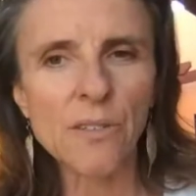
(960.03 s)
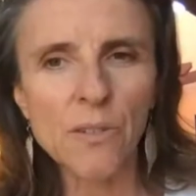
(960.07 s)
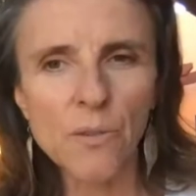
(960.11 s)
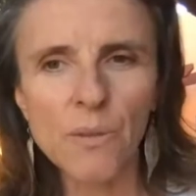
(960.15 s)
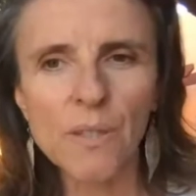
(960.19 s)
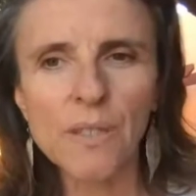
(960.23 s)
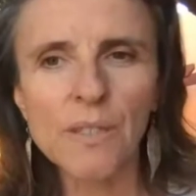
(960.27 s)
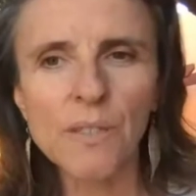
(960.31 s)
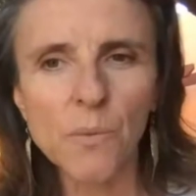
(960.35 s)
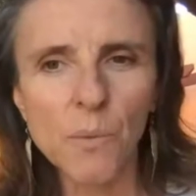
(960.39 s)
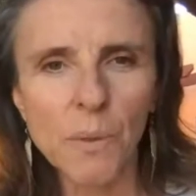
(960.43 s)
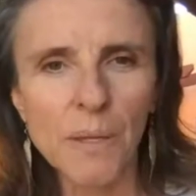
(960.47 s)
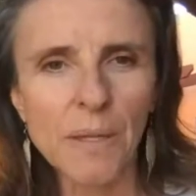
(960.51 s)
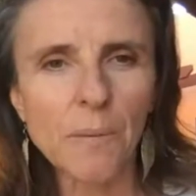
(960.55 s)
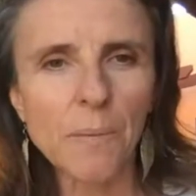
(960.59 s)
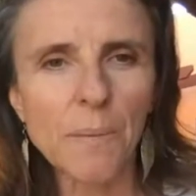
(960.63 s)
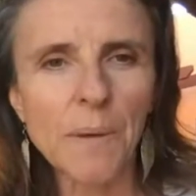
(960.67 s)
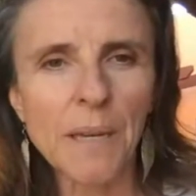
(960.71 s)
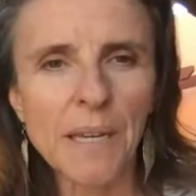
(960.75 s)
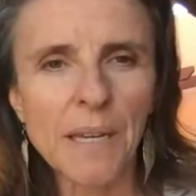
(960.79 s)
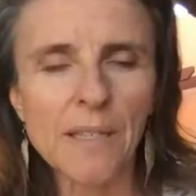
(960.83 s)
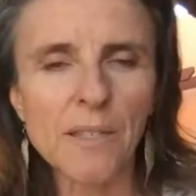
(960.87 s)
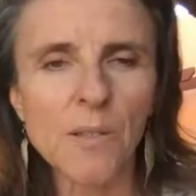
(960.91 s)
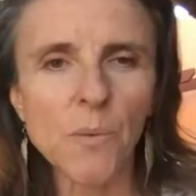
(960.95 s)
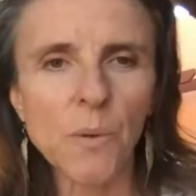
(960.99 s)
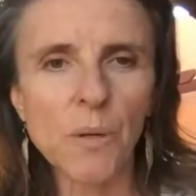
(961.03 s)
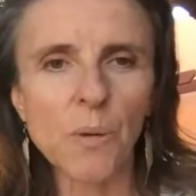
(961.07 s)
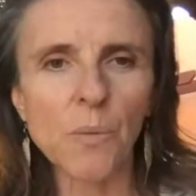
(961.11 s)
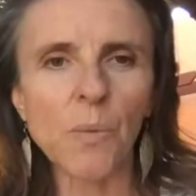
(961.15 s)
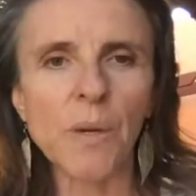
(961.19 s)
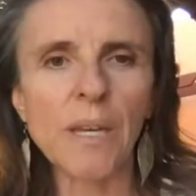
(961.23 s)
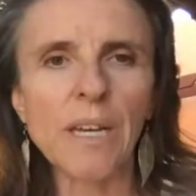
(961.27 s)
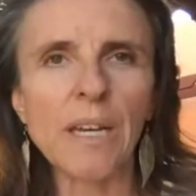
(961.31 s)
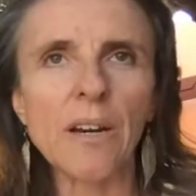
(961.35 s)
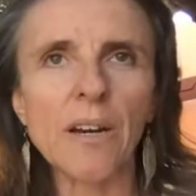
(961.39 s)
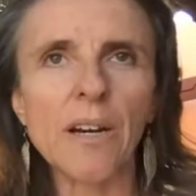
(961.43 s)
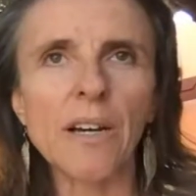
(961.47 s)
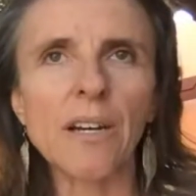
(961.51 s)
this with, because when
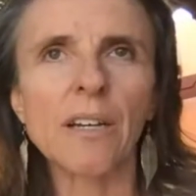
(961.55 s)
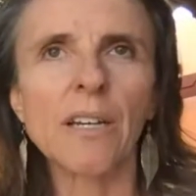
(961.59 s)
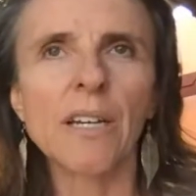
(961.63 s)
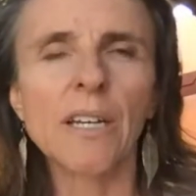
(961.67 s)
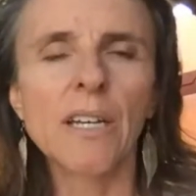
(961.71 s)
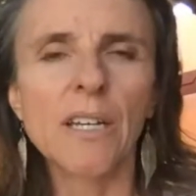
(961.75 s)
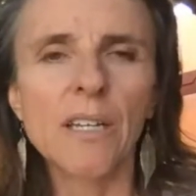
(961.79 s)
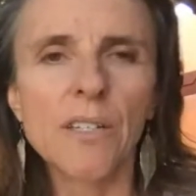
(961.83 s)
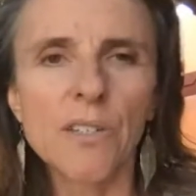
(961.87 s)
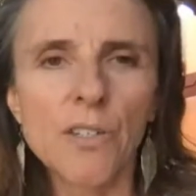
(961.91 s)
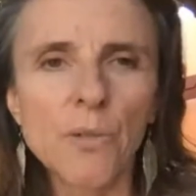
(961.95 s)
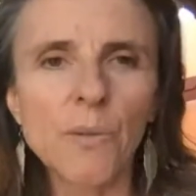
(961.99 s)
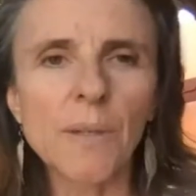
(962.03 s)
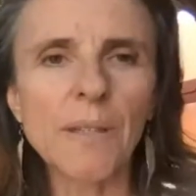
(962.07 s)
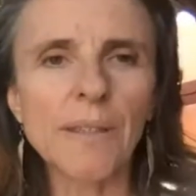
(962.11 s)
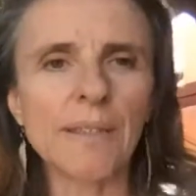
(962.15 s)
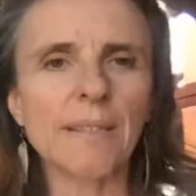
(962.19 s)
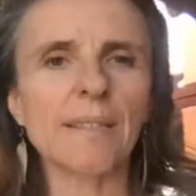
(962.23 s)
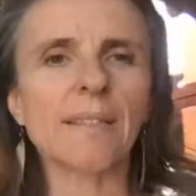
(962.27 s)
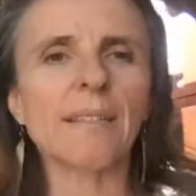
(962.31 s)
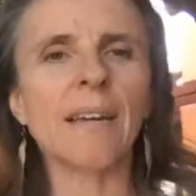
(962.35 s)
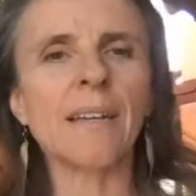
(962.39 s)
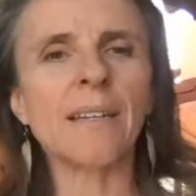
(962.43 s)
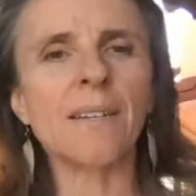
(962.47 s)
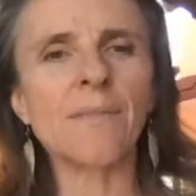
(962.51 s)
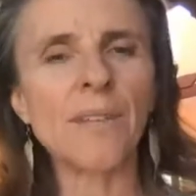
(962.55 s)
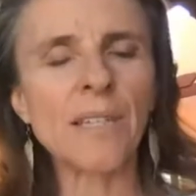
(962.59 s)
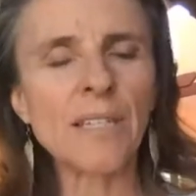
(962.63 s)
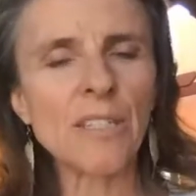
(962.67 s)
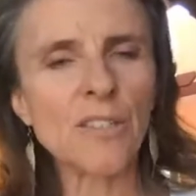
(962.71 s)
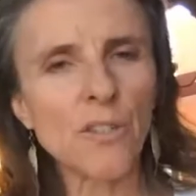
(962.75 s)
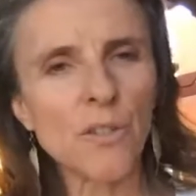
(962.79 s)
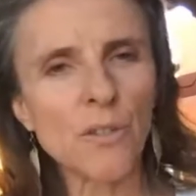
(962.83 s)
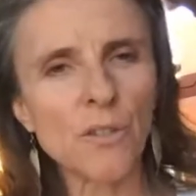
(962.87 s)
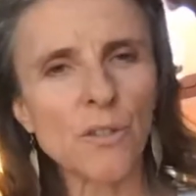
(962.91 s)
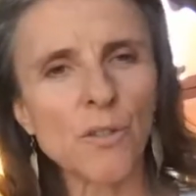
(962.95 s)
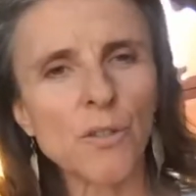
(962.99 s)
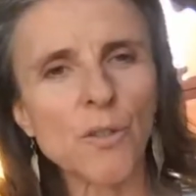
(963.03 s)
we are doing this kind of
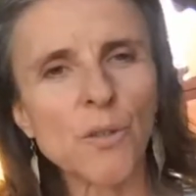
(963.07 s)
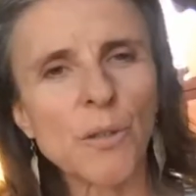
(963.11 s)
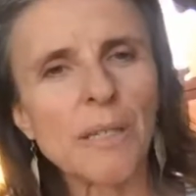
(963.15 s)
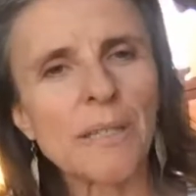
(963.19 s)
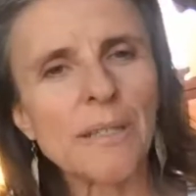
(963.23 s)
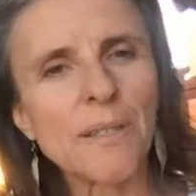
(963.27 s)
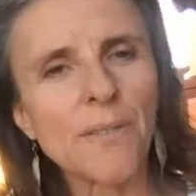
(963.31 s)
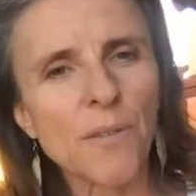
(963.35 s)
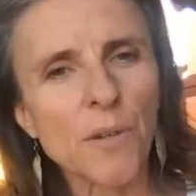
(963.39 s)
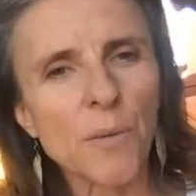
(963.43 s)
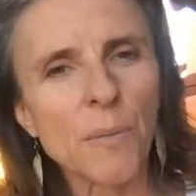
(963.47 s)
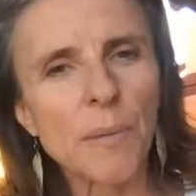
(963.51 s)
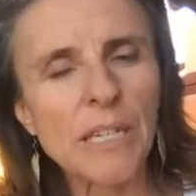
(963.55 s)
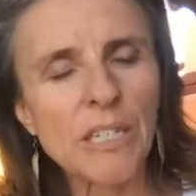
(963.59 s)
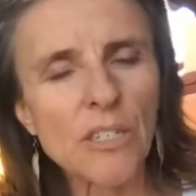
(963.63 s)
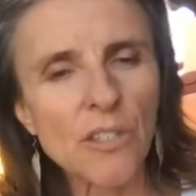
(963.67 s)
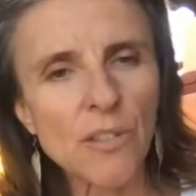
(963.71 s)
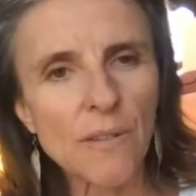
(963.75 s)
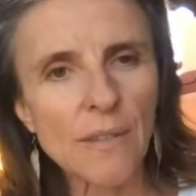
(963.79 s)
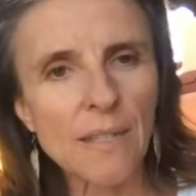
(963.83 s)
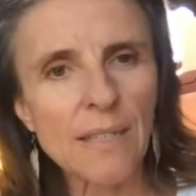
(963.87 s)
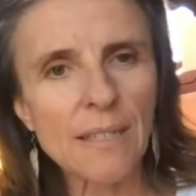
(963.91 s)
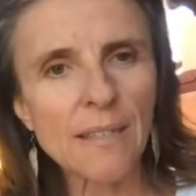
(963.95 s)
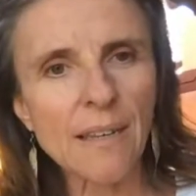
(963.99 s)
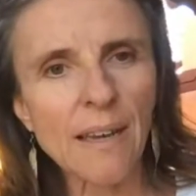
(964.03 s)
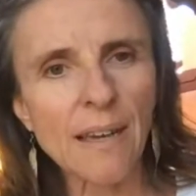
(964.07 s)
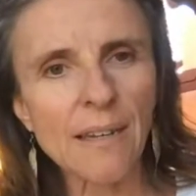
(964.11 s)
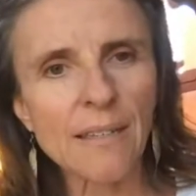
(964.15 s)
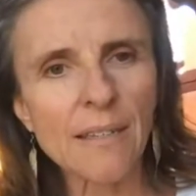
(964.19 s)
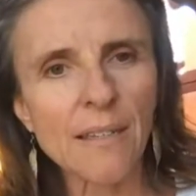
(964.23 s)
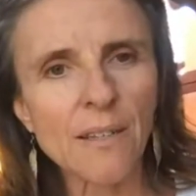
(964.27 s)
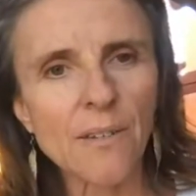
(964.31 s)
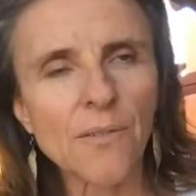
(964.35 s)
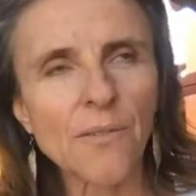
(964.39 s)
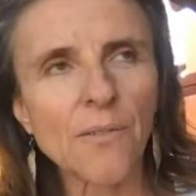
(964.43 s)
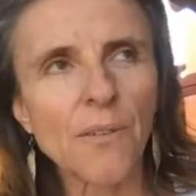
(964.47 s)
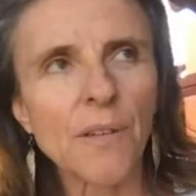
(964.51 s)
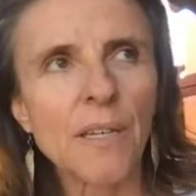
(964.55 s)
internal transformation, this kind
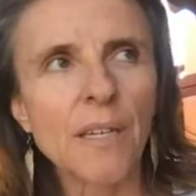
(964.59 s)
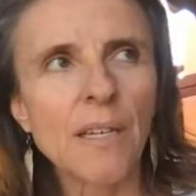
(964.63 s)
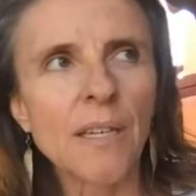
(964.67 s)
of